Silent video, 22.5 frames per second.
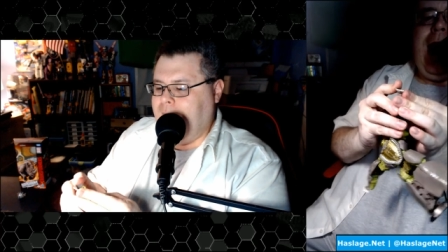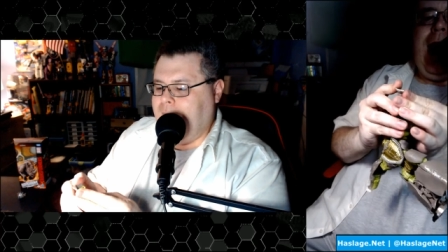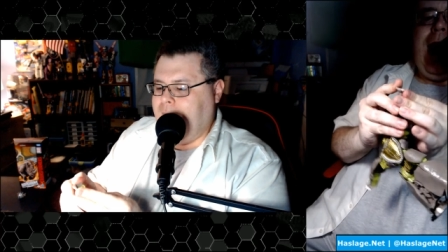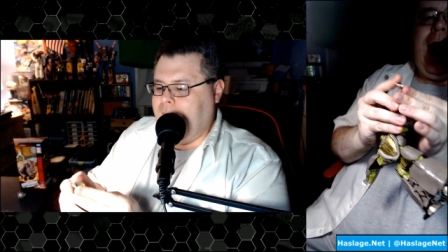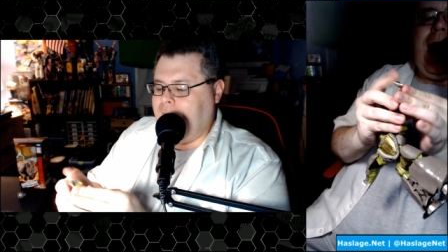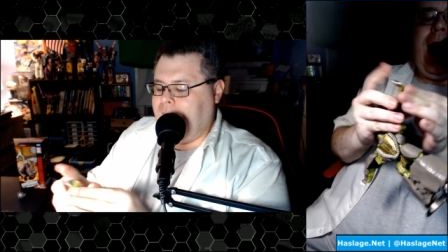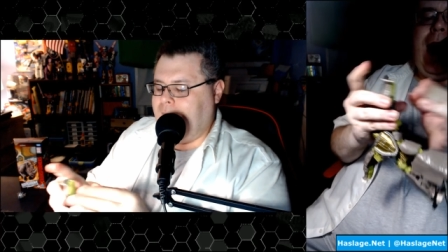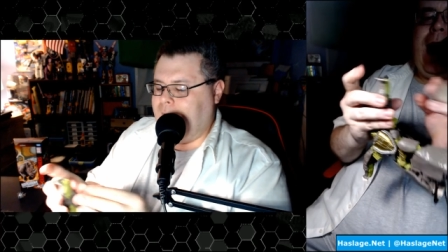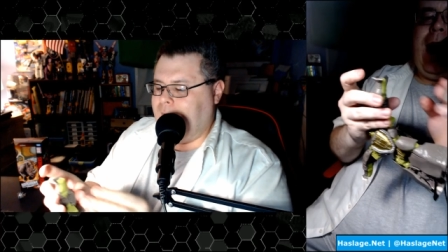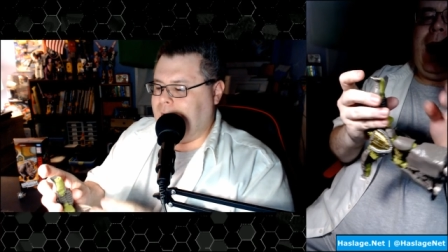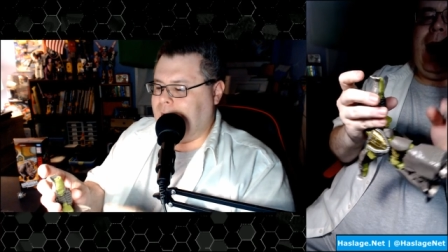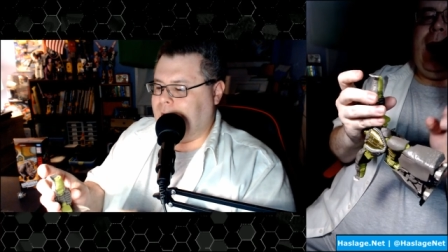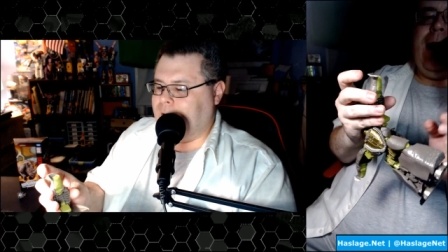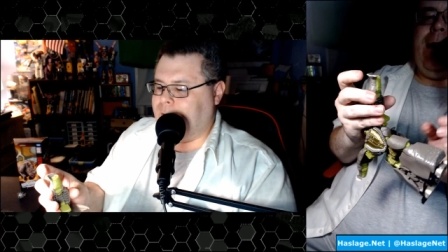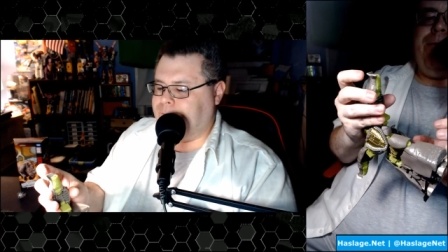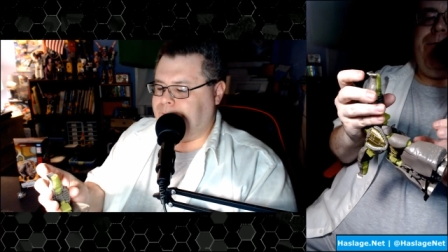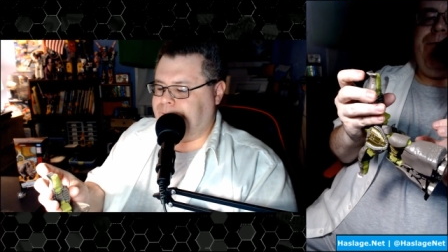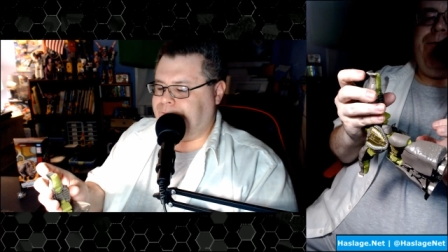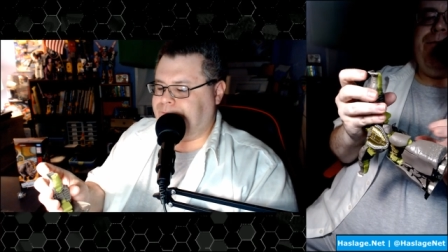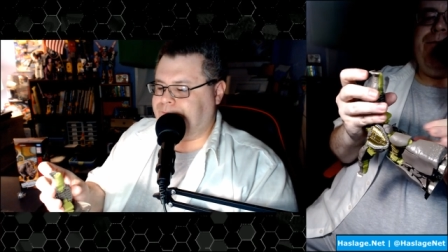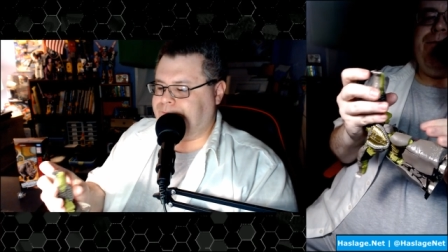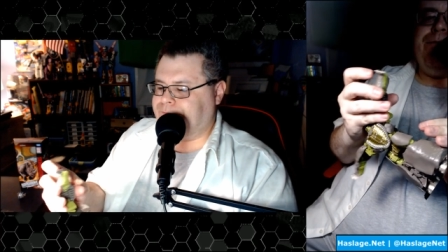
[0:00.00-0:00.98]

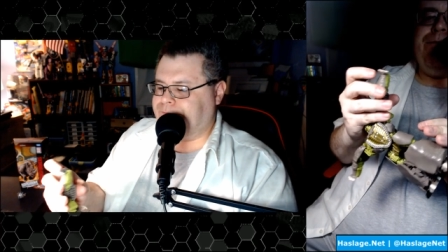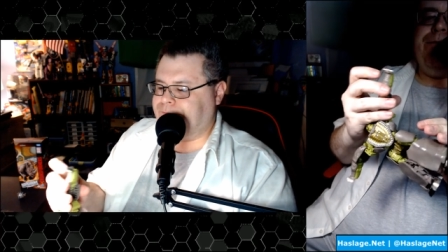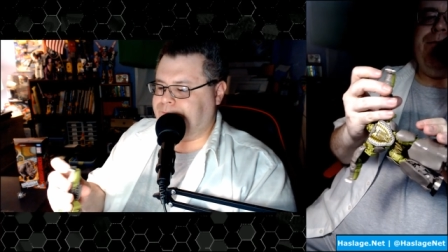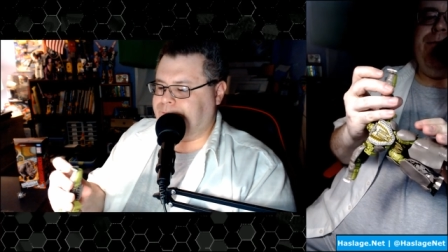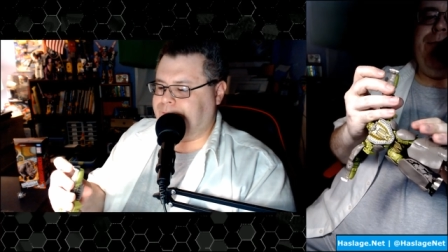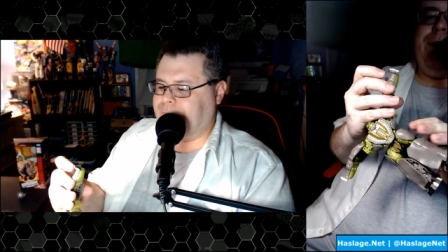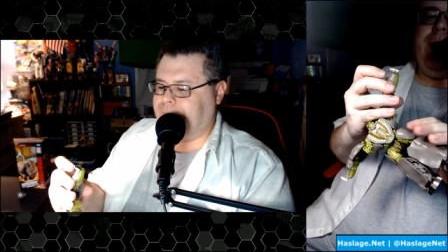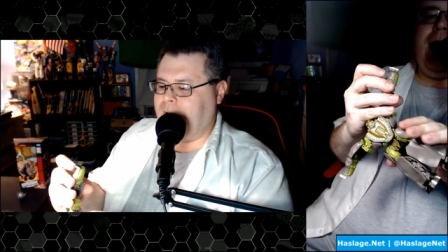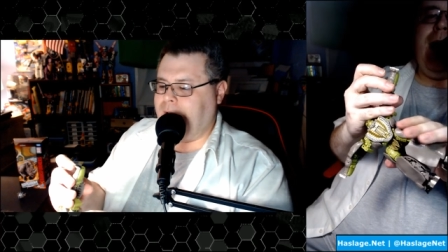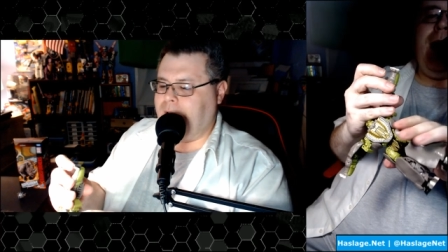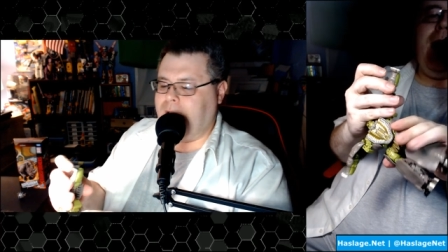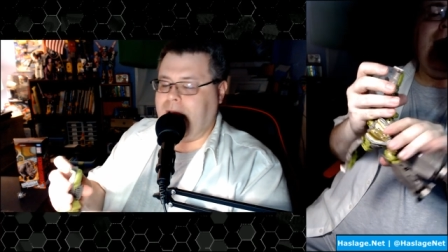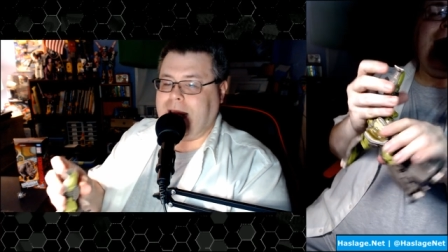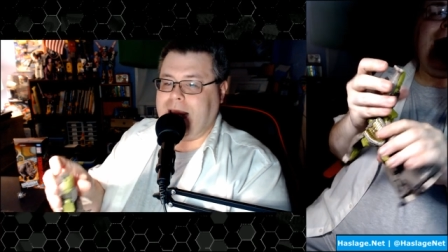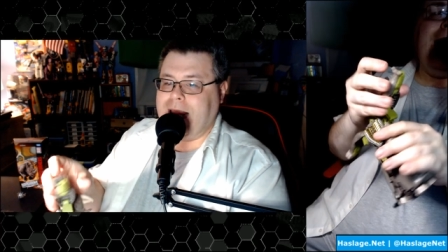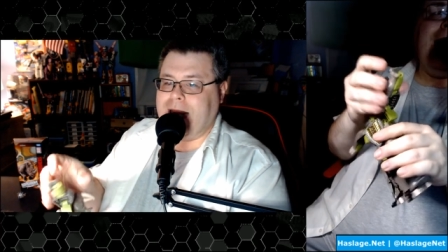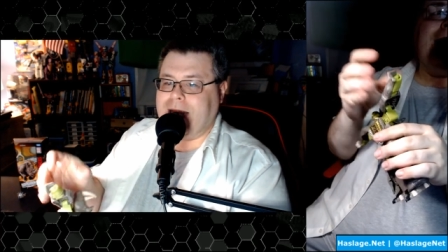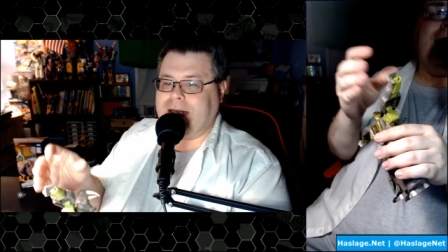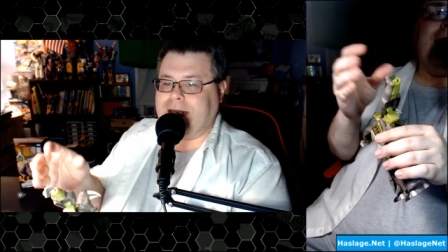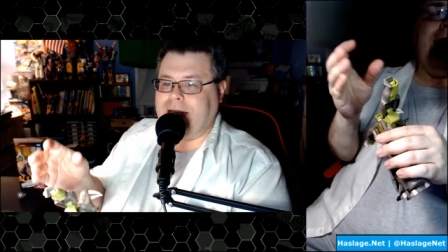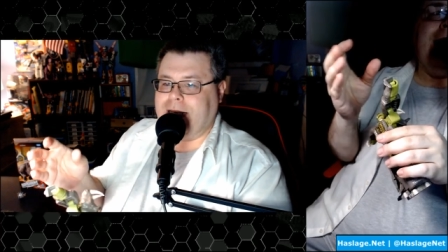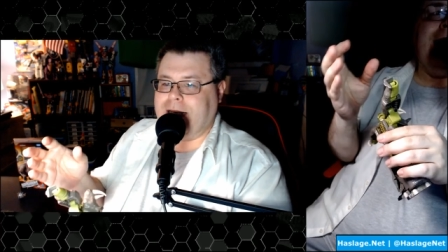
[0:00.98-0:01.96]
but
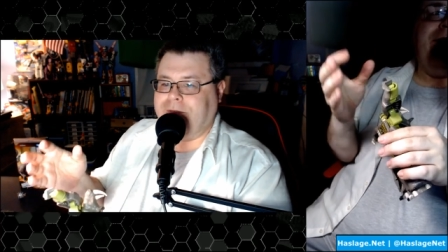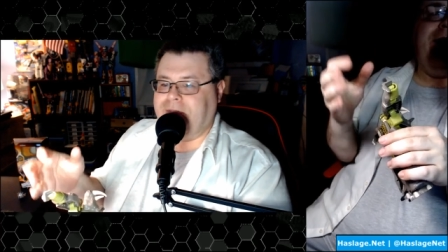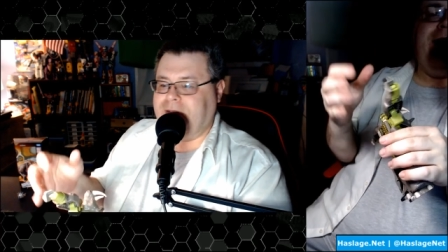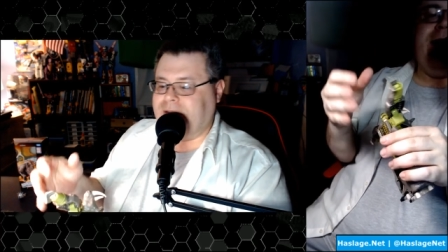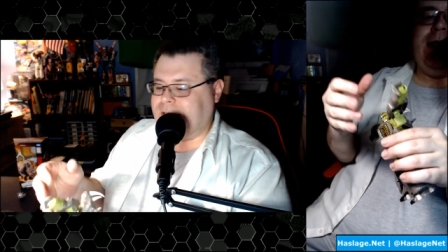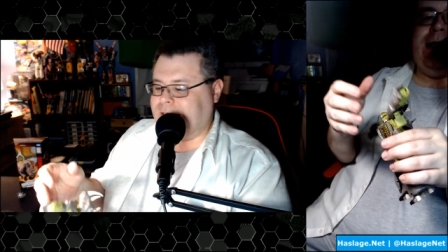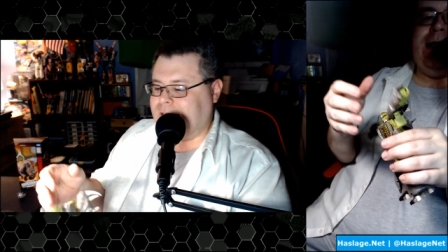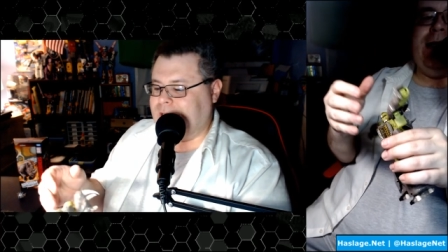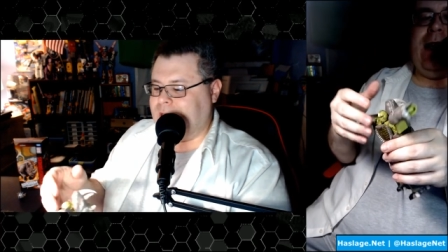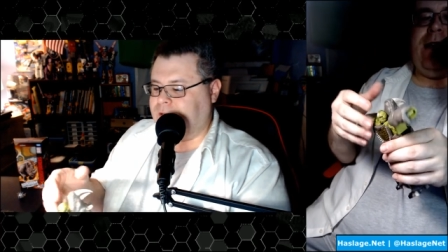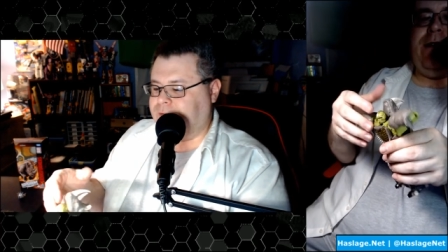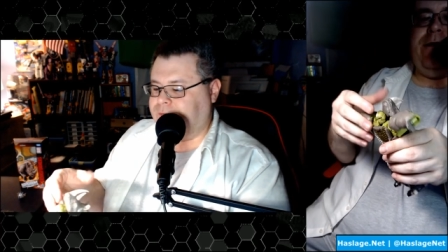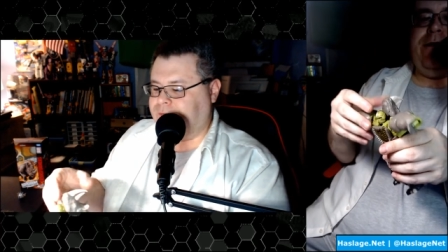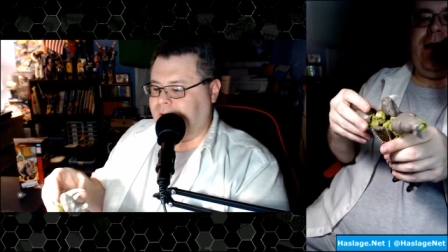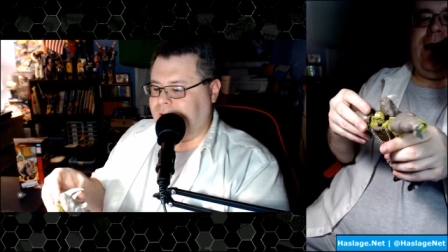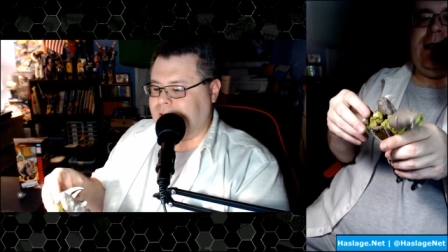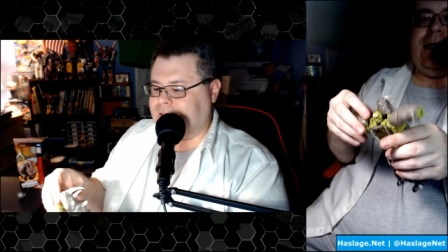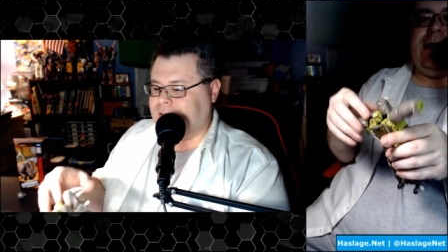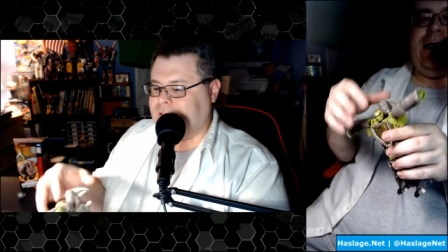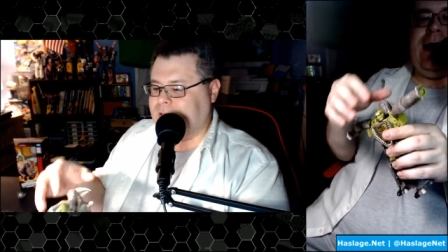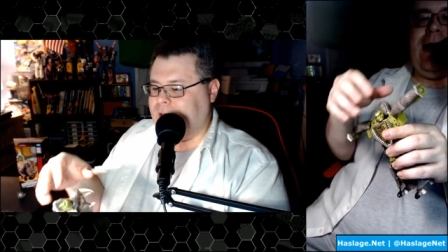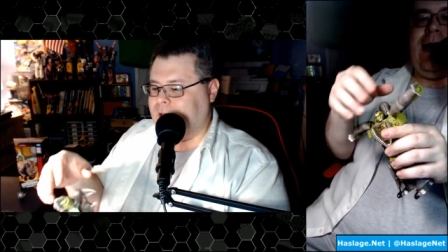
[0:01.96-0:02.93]
again, a satisfying
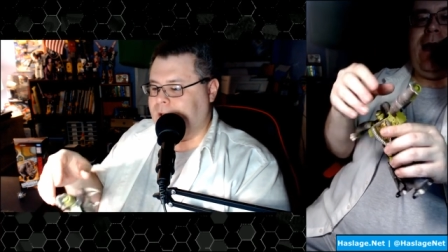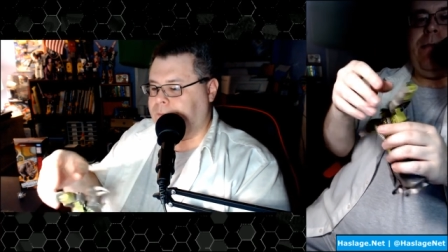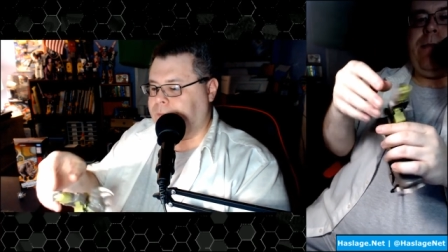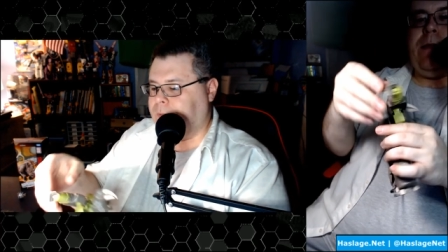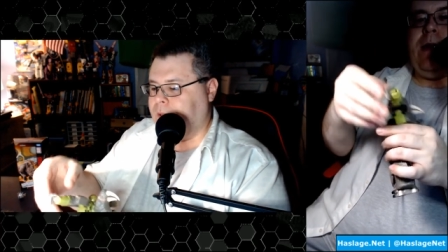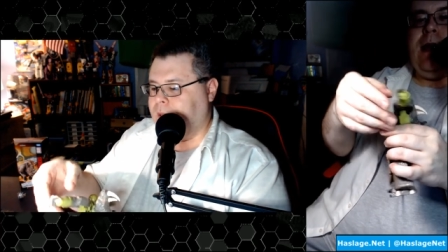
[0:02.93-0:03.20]
snap.